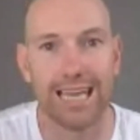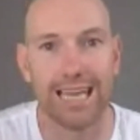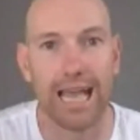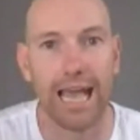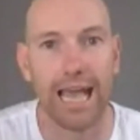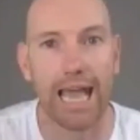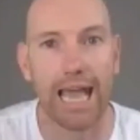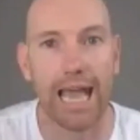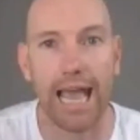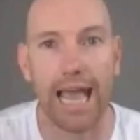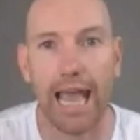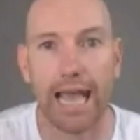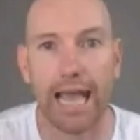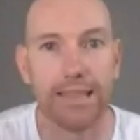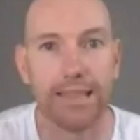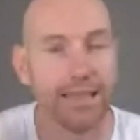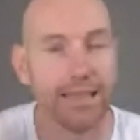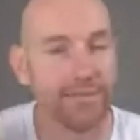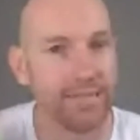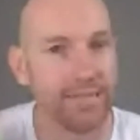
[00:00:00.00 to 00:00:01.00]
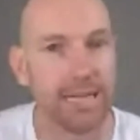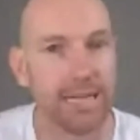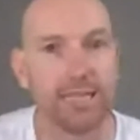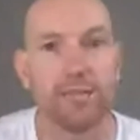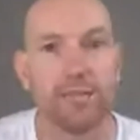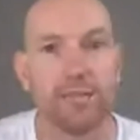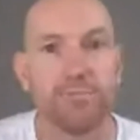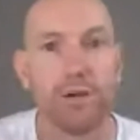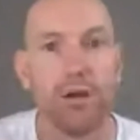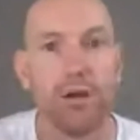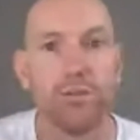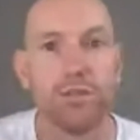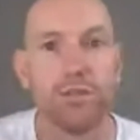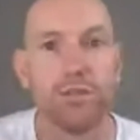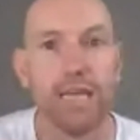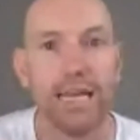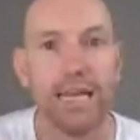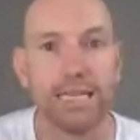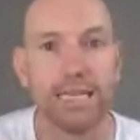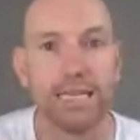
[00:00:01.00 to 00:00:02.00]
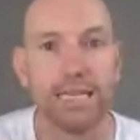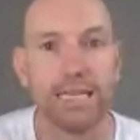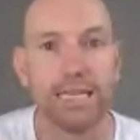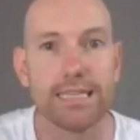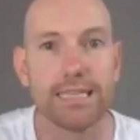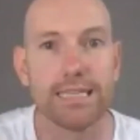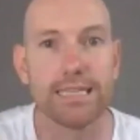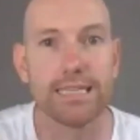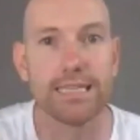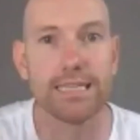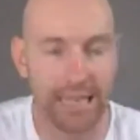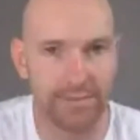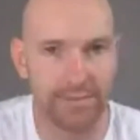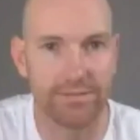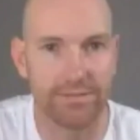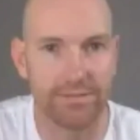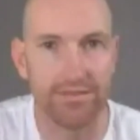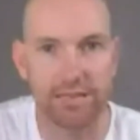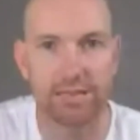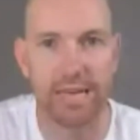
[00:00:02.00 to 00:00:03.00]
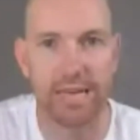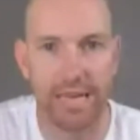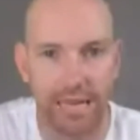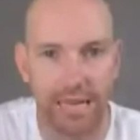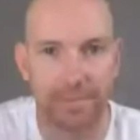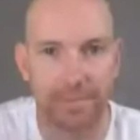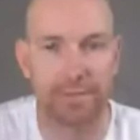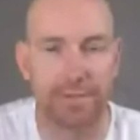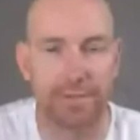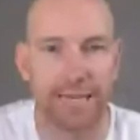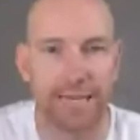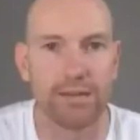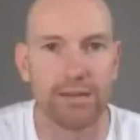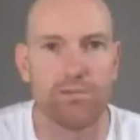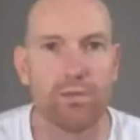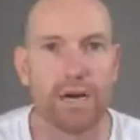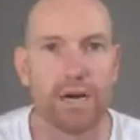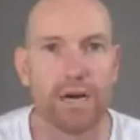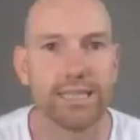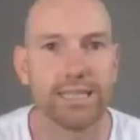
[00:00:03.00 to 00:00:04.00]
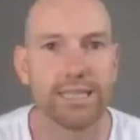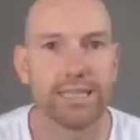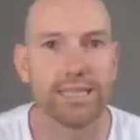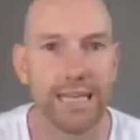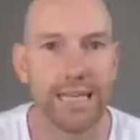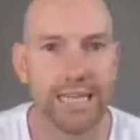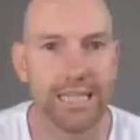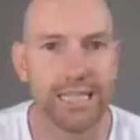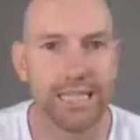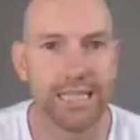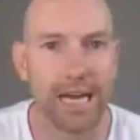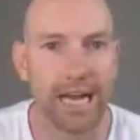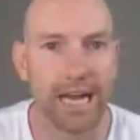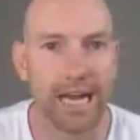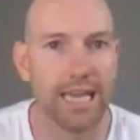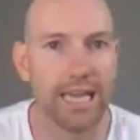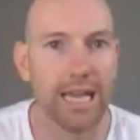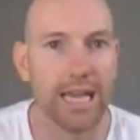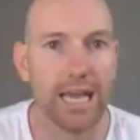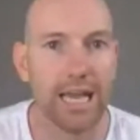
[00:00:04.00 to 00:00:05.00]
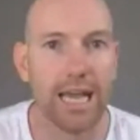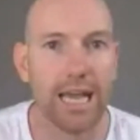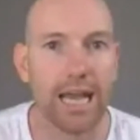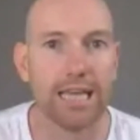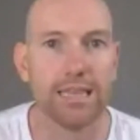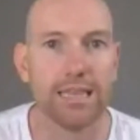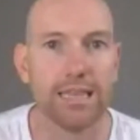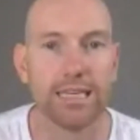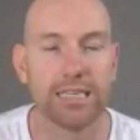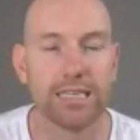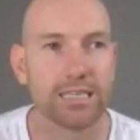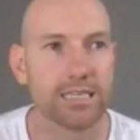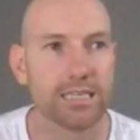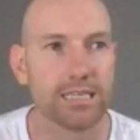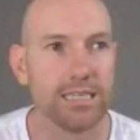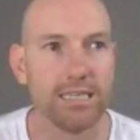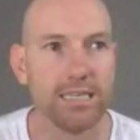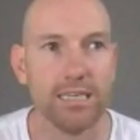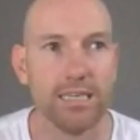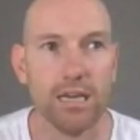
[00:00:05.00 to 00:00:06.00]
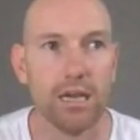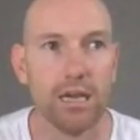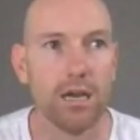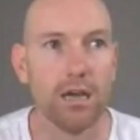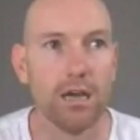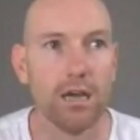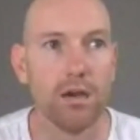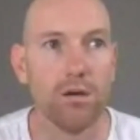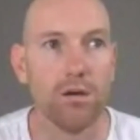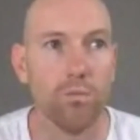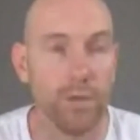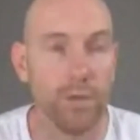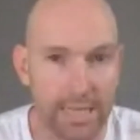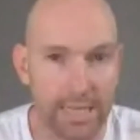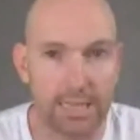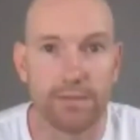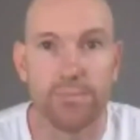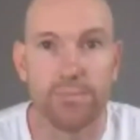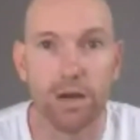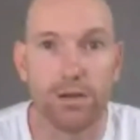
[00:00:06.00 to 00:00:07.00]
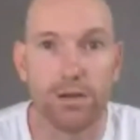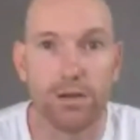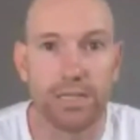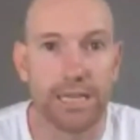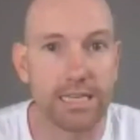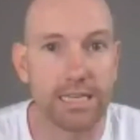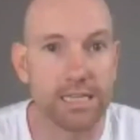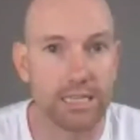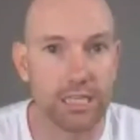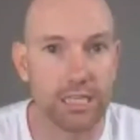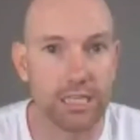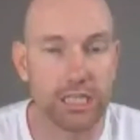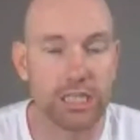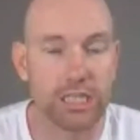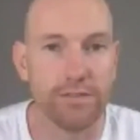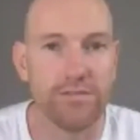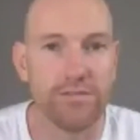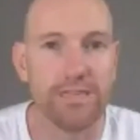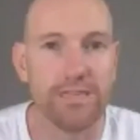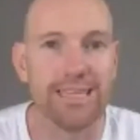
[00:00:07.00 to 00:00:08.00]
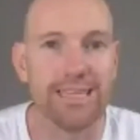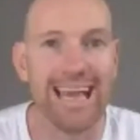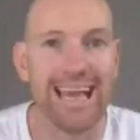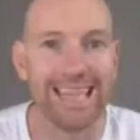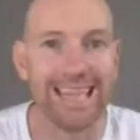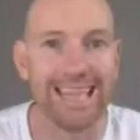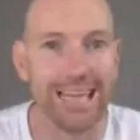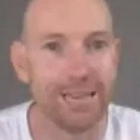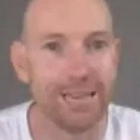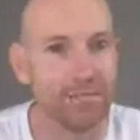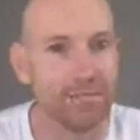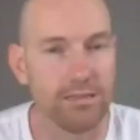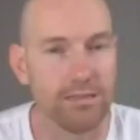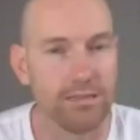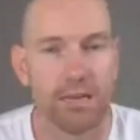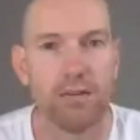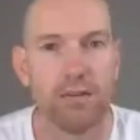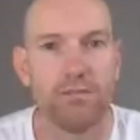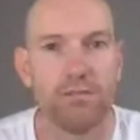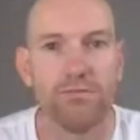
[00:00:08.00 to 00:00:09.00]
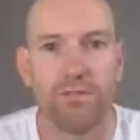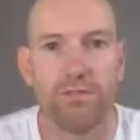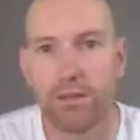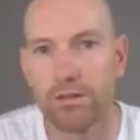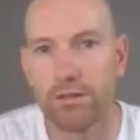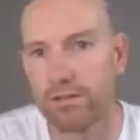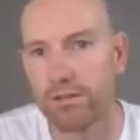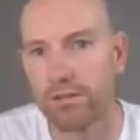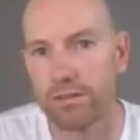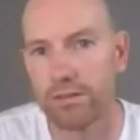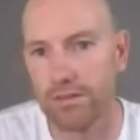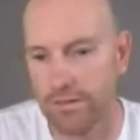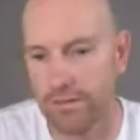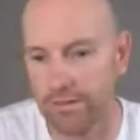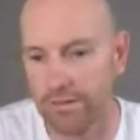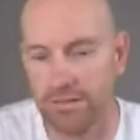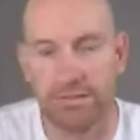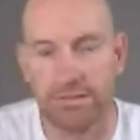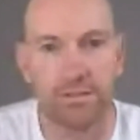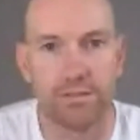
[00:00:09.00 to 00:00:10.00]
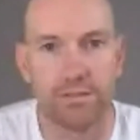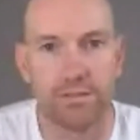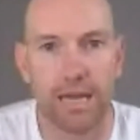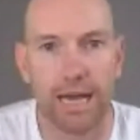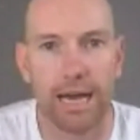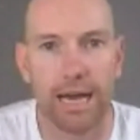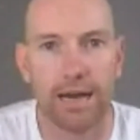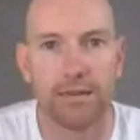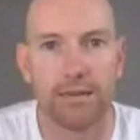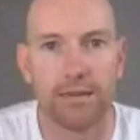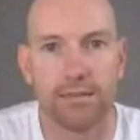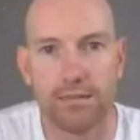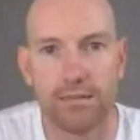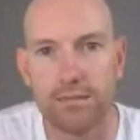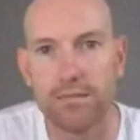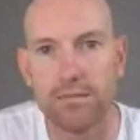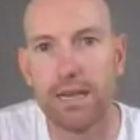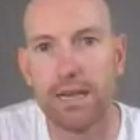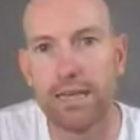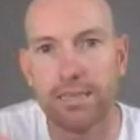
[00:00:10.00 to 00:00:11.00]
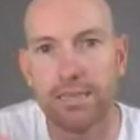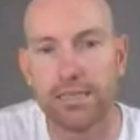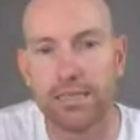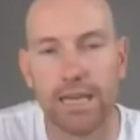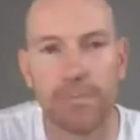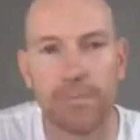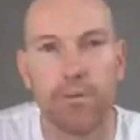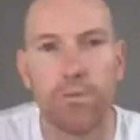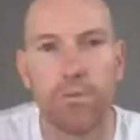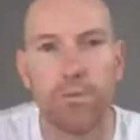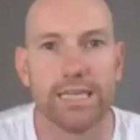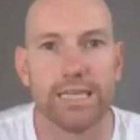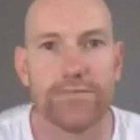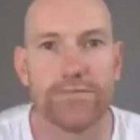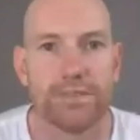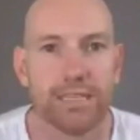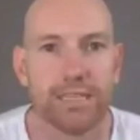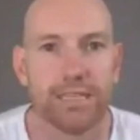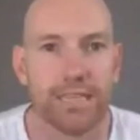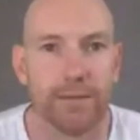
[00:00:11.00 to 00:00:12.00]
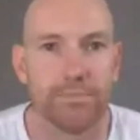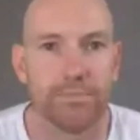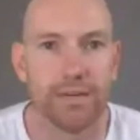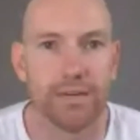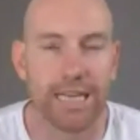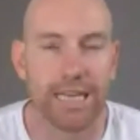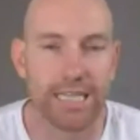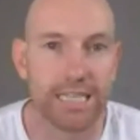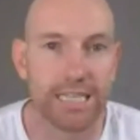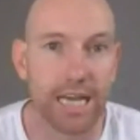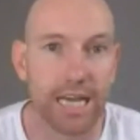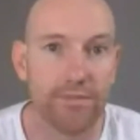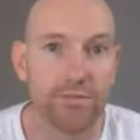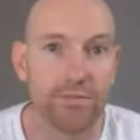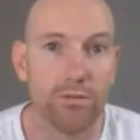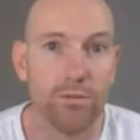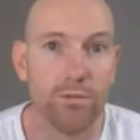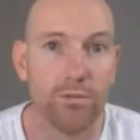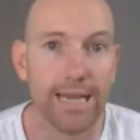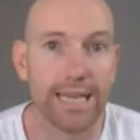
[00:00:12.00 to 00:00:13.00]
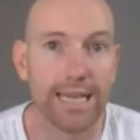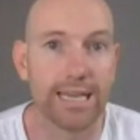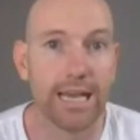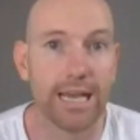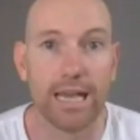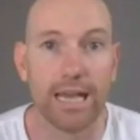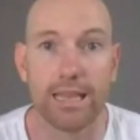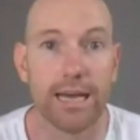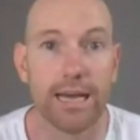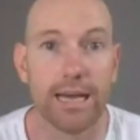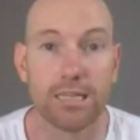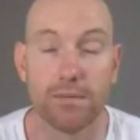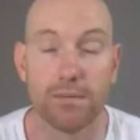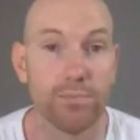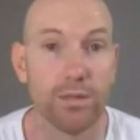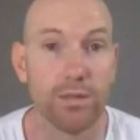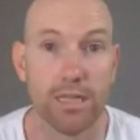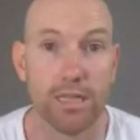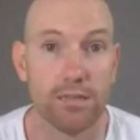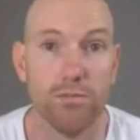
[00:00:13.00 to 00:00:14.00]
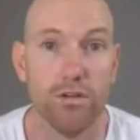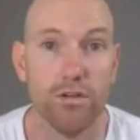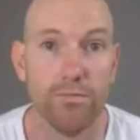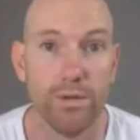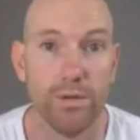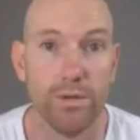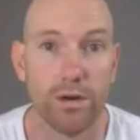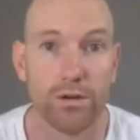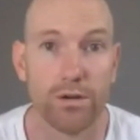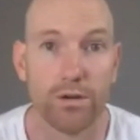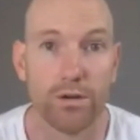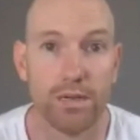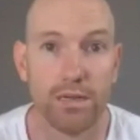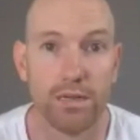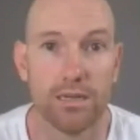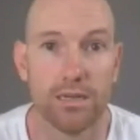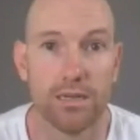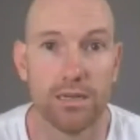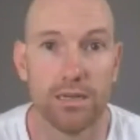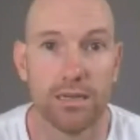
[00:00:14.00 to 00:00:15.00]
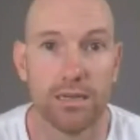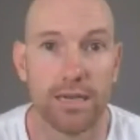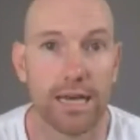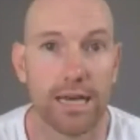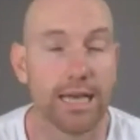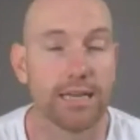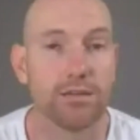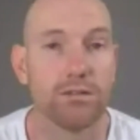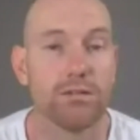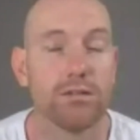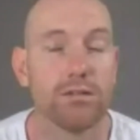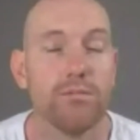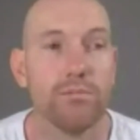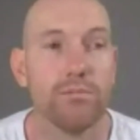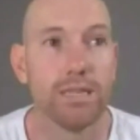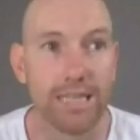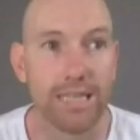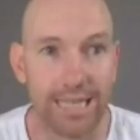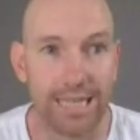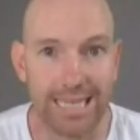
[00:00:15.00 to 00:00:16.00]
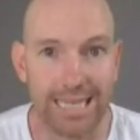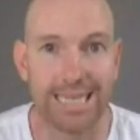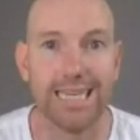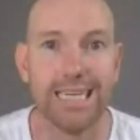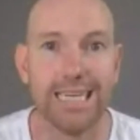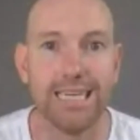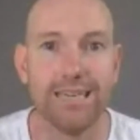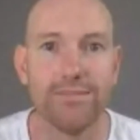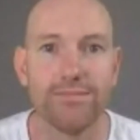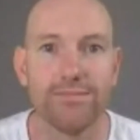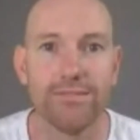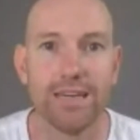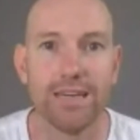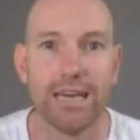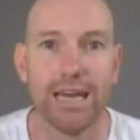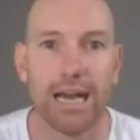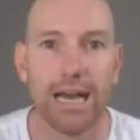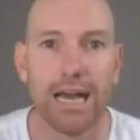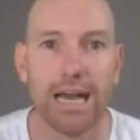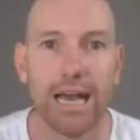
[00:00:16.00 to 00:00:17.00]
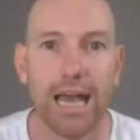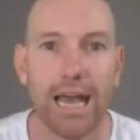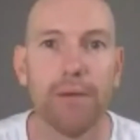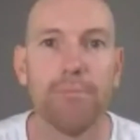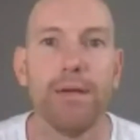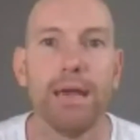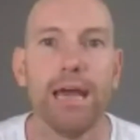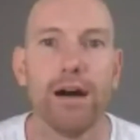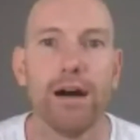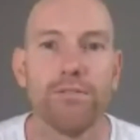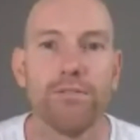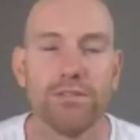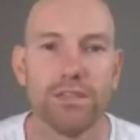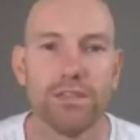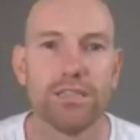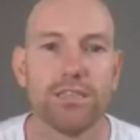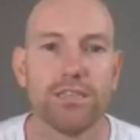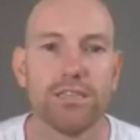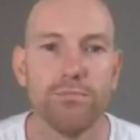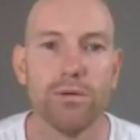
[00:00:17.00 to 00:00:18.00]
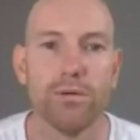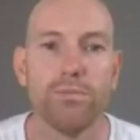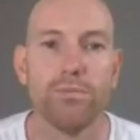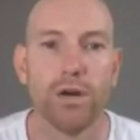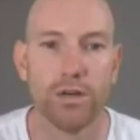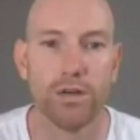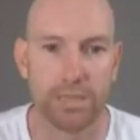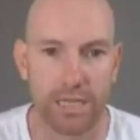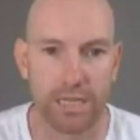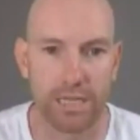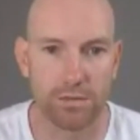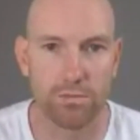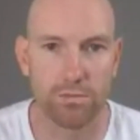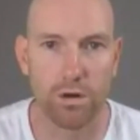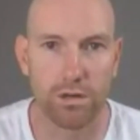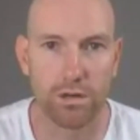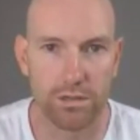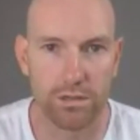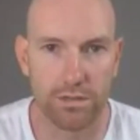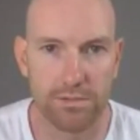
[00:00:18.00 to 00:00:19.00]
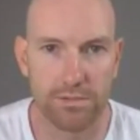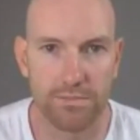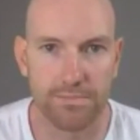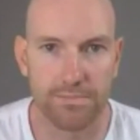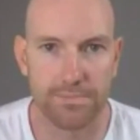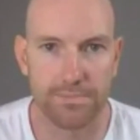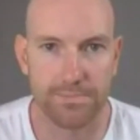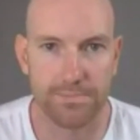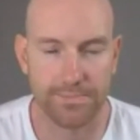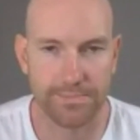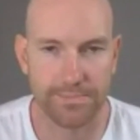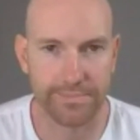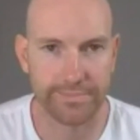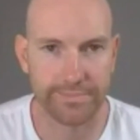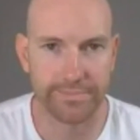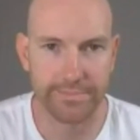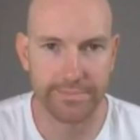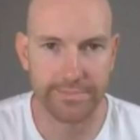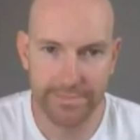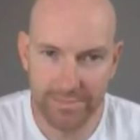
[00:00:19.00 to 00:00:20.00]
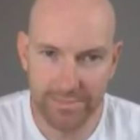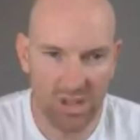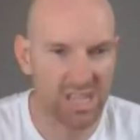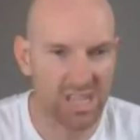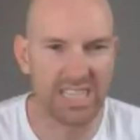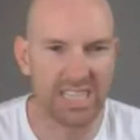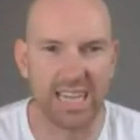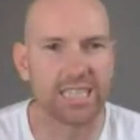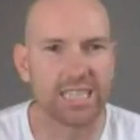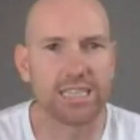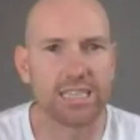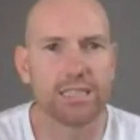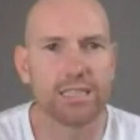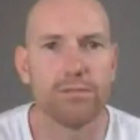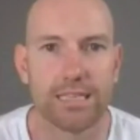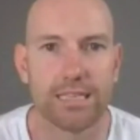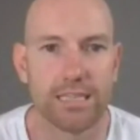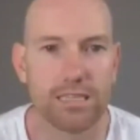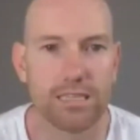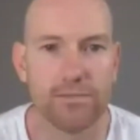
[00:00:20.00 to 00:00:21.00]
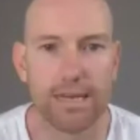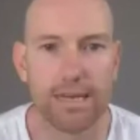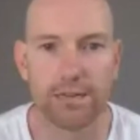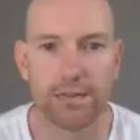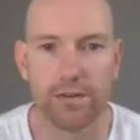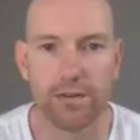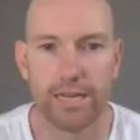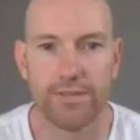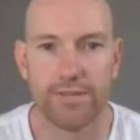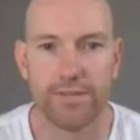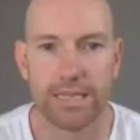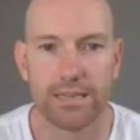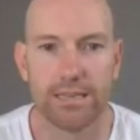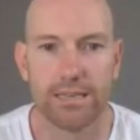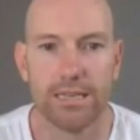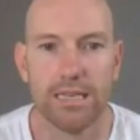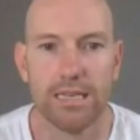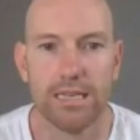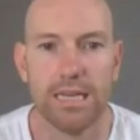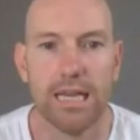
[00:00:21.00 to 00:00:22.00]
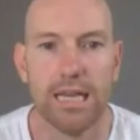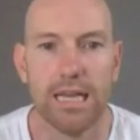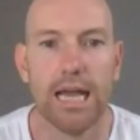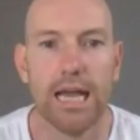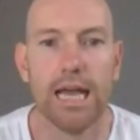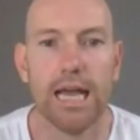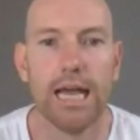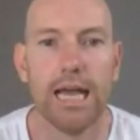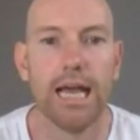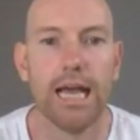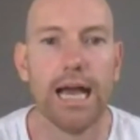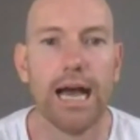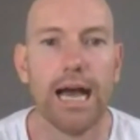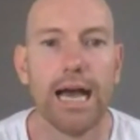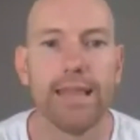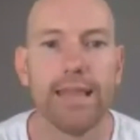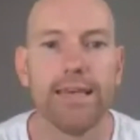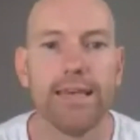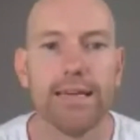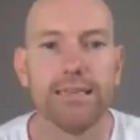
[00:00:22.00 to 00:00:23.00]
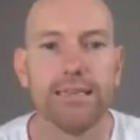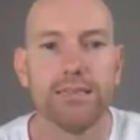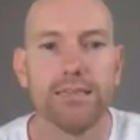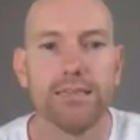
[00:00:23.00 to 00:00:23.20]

and they've done this process and they've, started implementing one thing each day, and literally within the process it has shifted, and then, following the each step or one different step each day for a week, they'd completely moved beyond it. Yeah, they couldn't believe how powerful this simple process was. So that's just around grieving. And then,